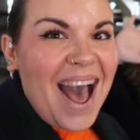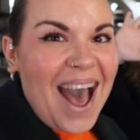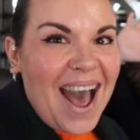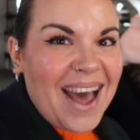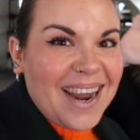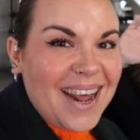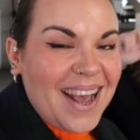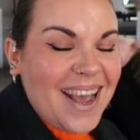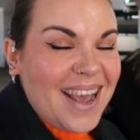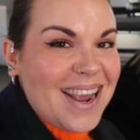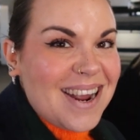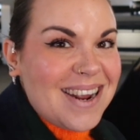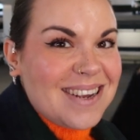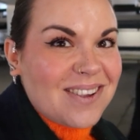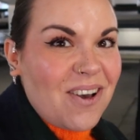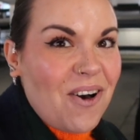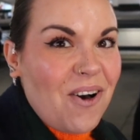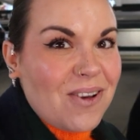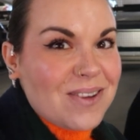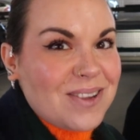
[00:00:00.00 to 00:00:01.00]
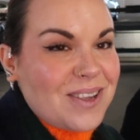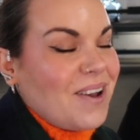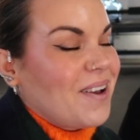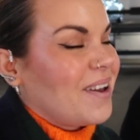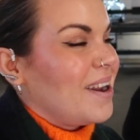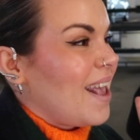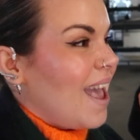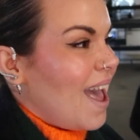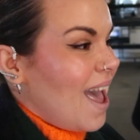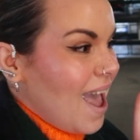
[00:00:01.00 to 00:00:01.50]
Hannah is also
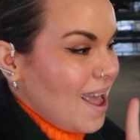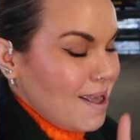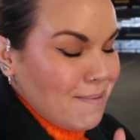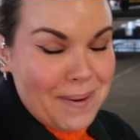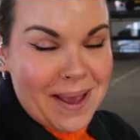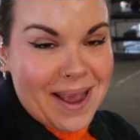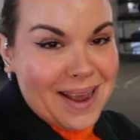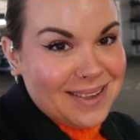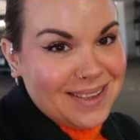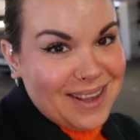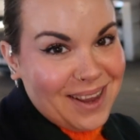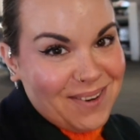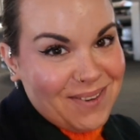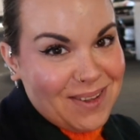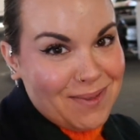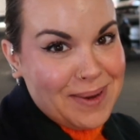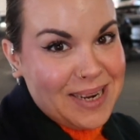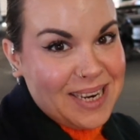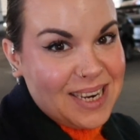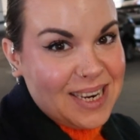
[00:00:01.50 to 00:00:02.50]
gonna get a piercing with me